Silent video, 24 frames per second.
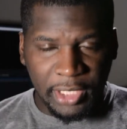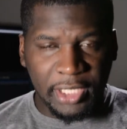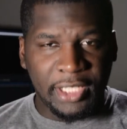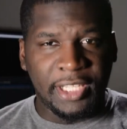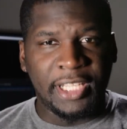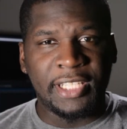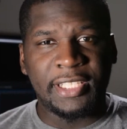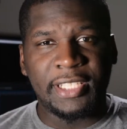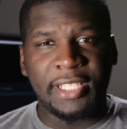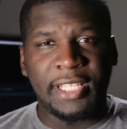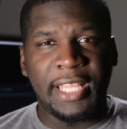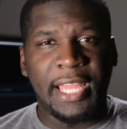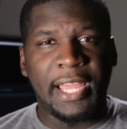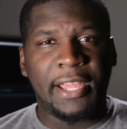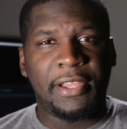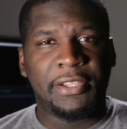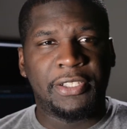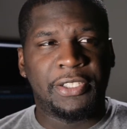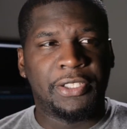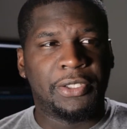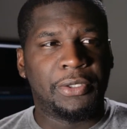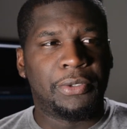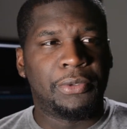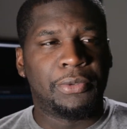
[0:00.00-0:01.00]
This
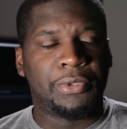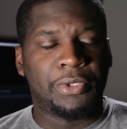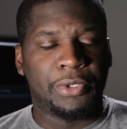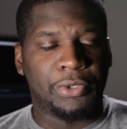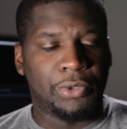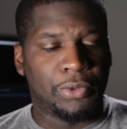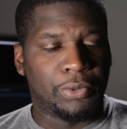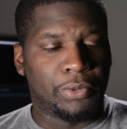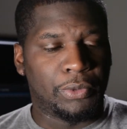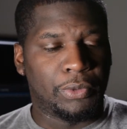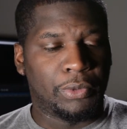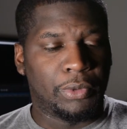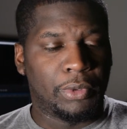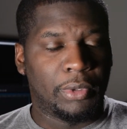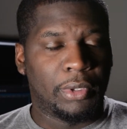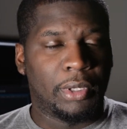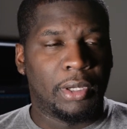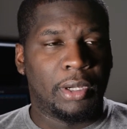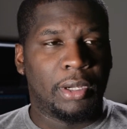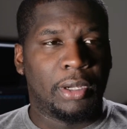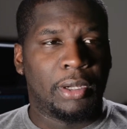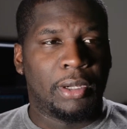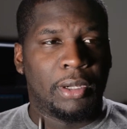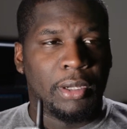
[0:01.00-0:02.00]
allows you to
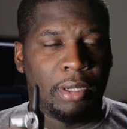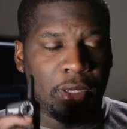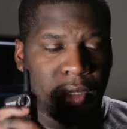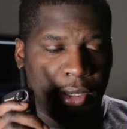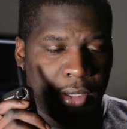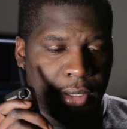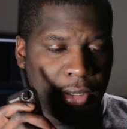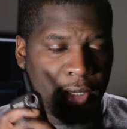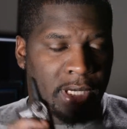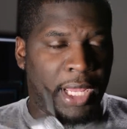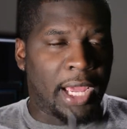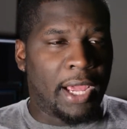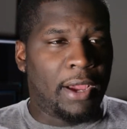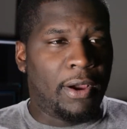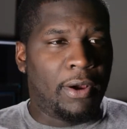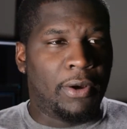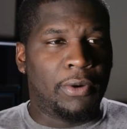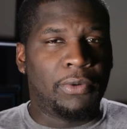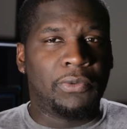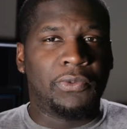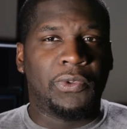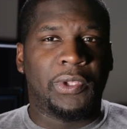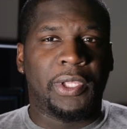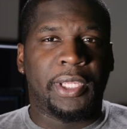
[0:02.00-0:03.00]
not
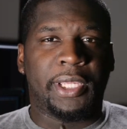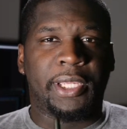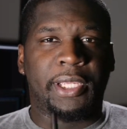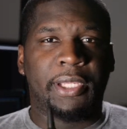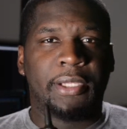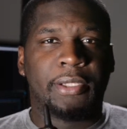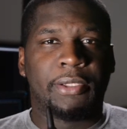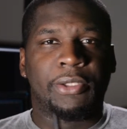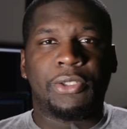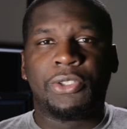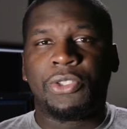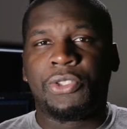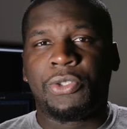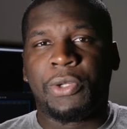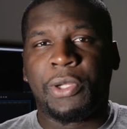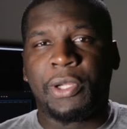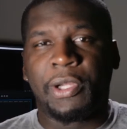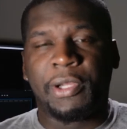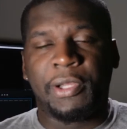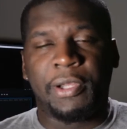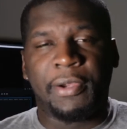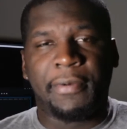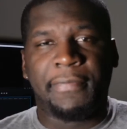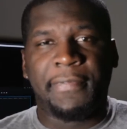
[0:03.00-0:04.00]
only
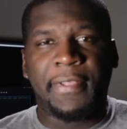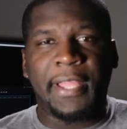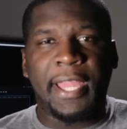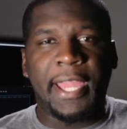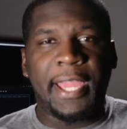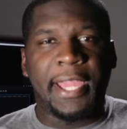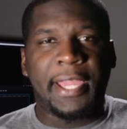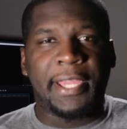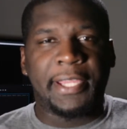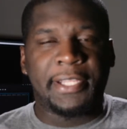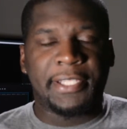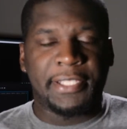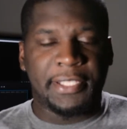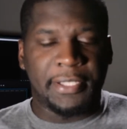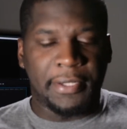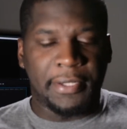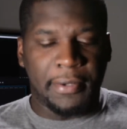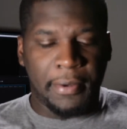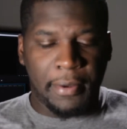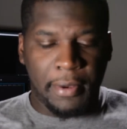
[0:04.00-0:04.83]
trigger your flash,